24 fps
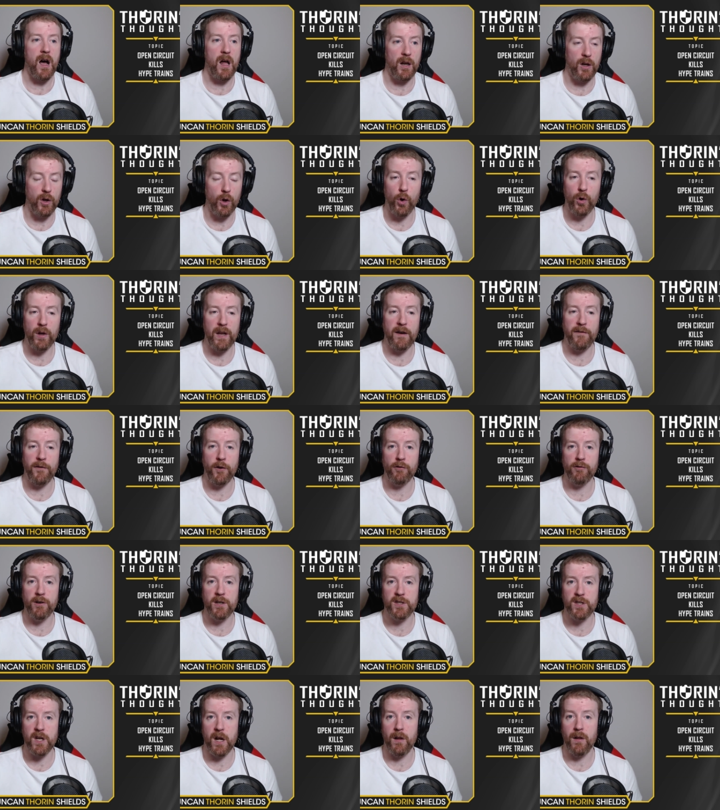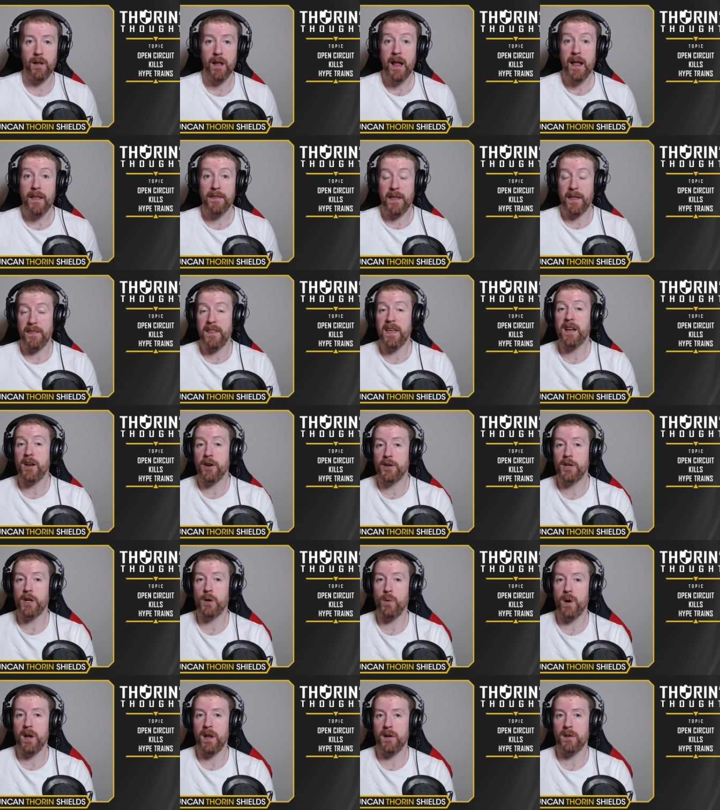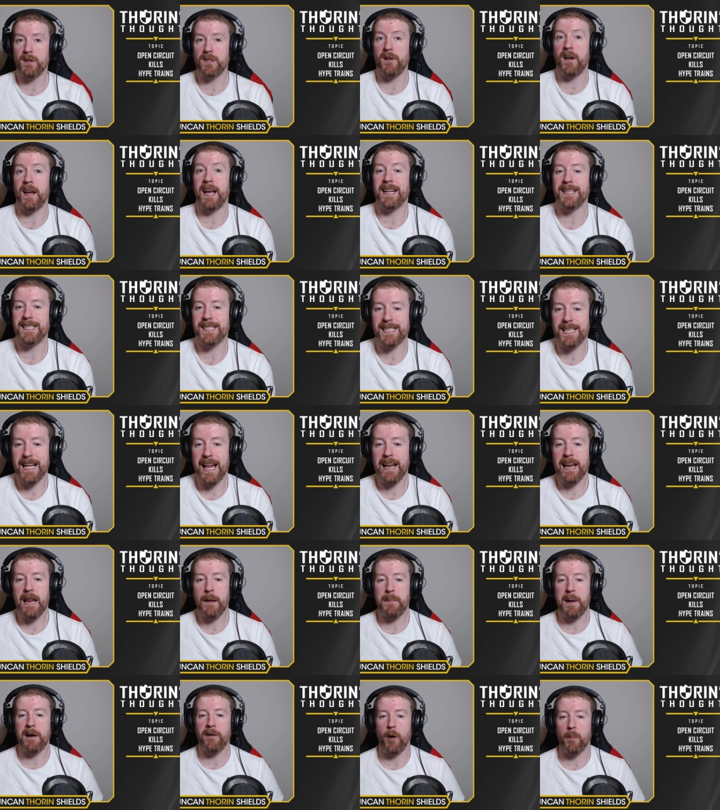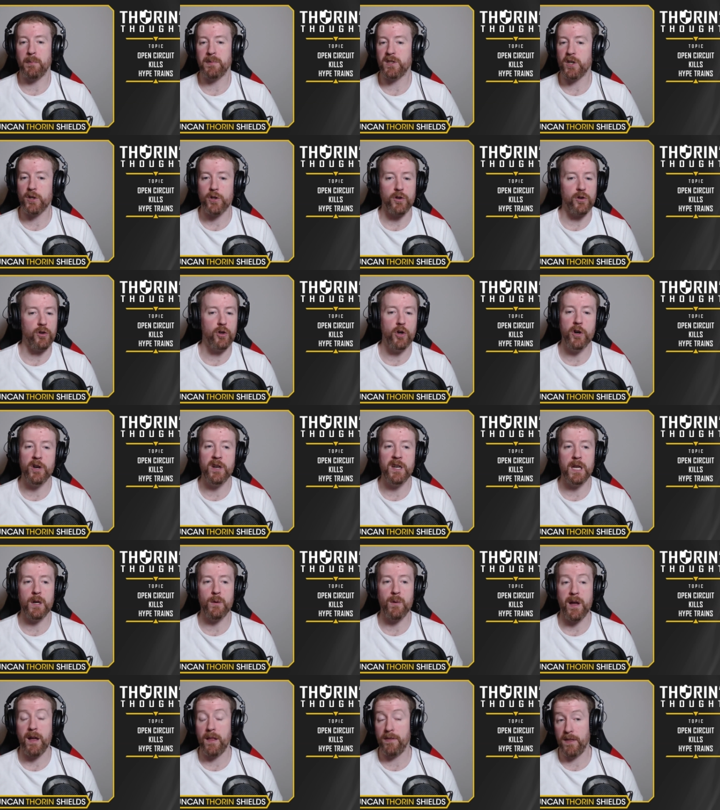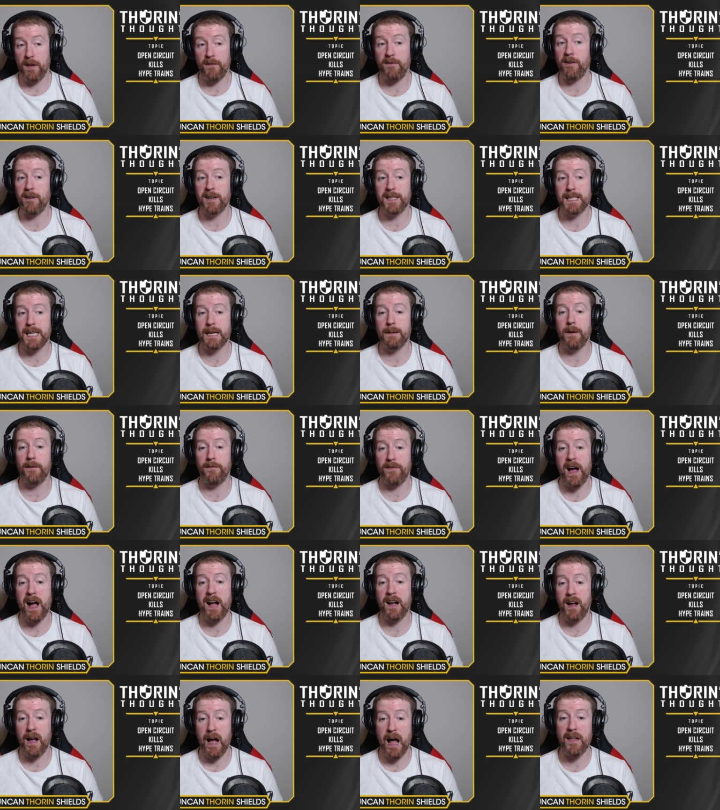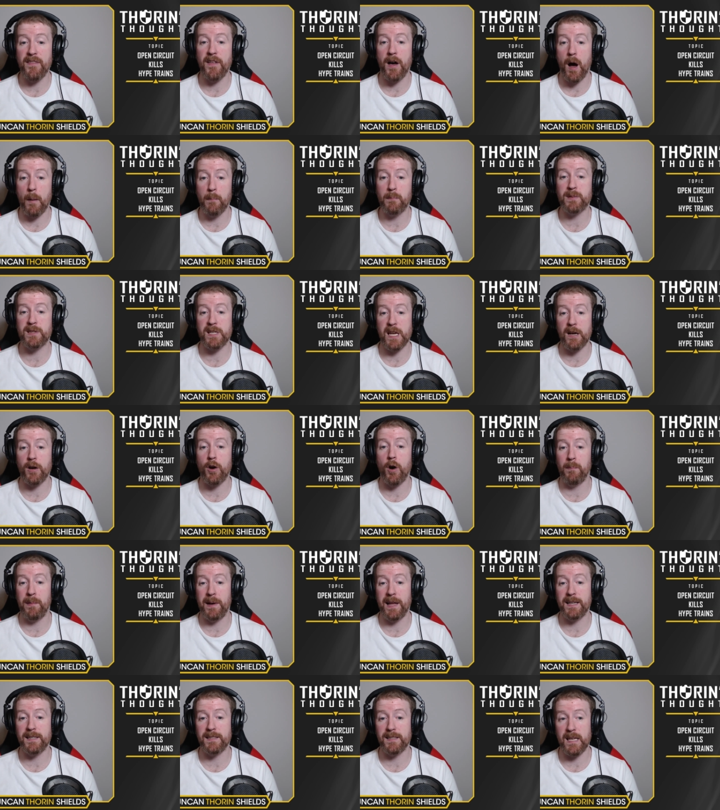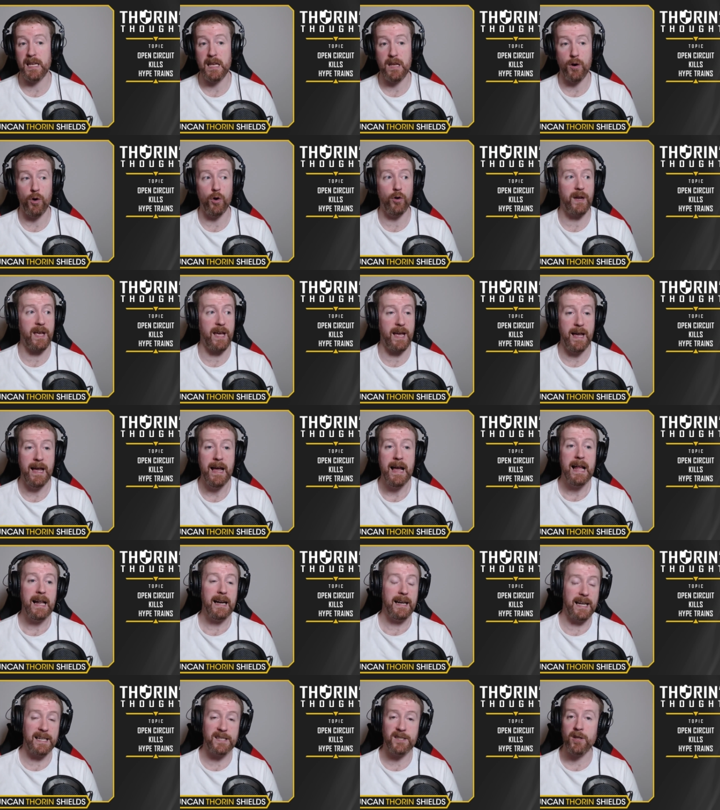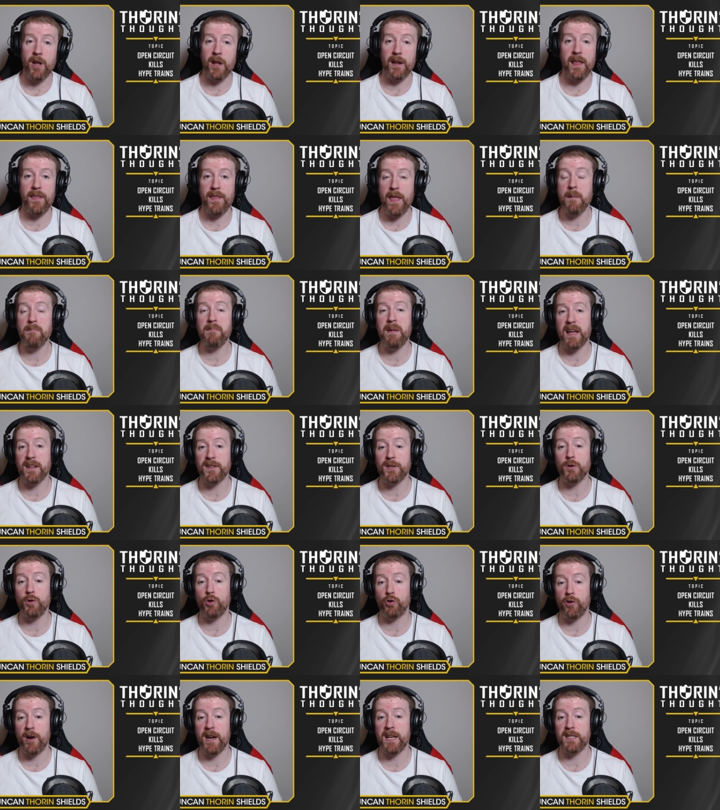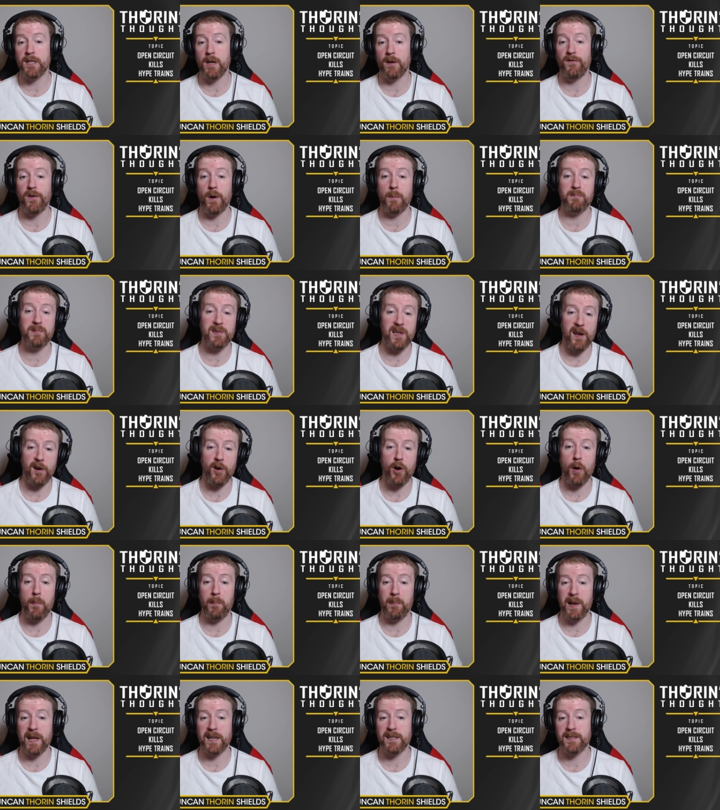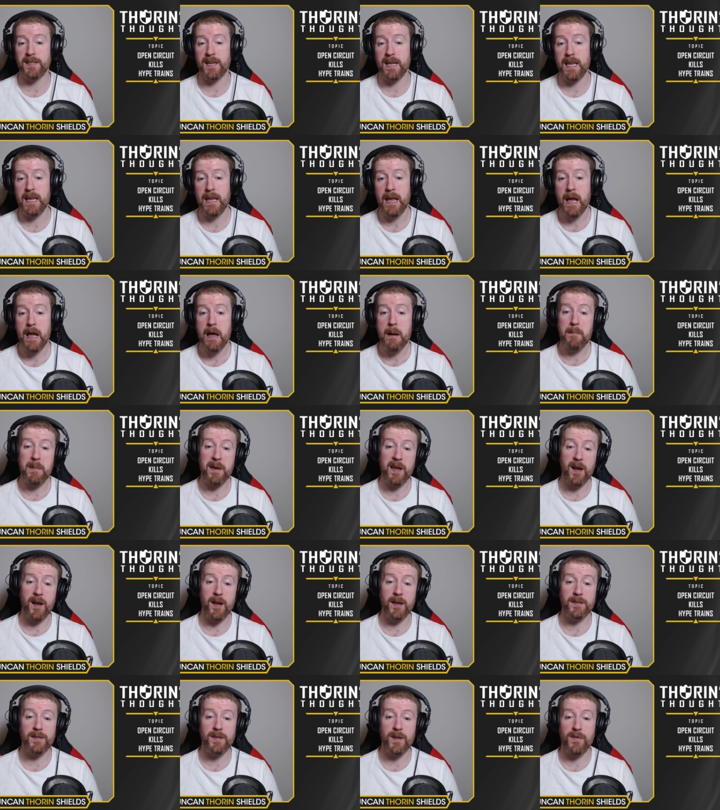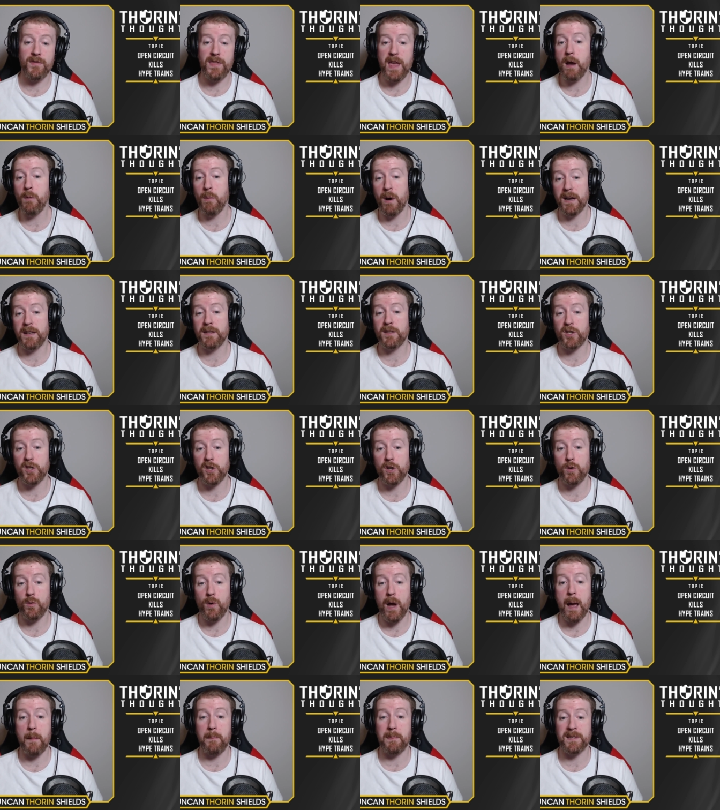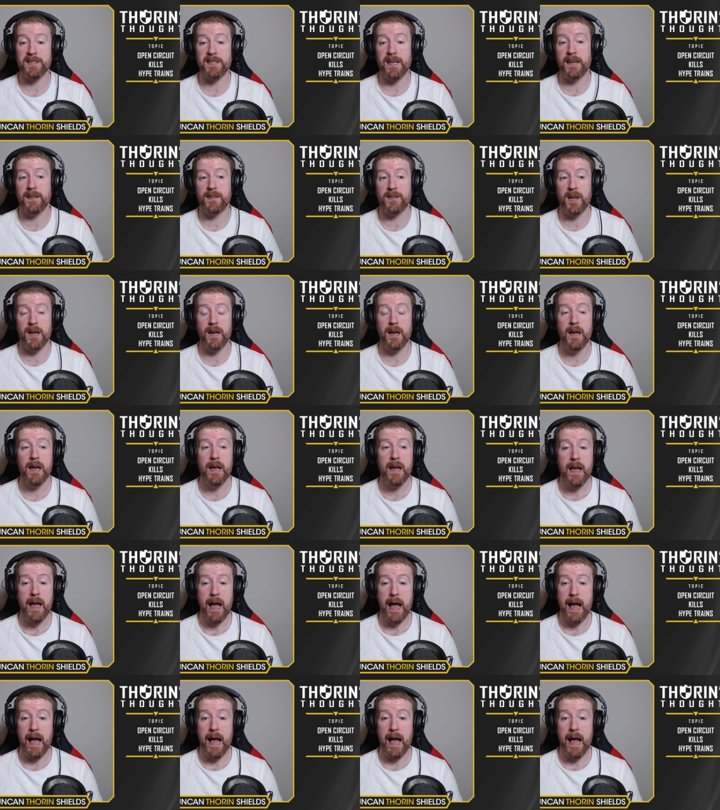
a low level result that they could do it against slightly better opposition. Couldn't do it. They're very same Avangar that upset complexity. Okay, let's not let them get too crazy off upset and complexity because they went to Epicenter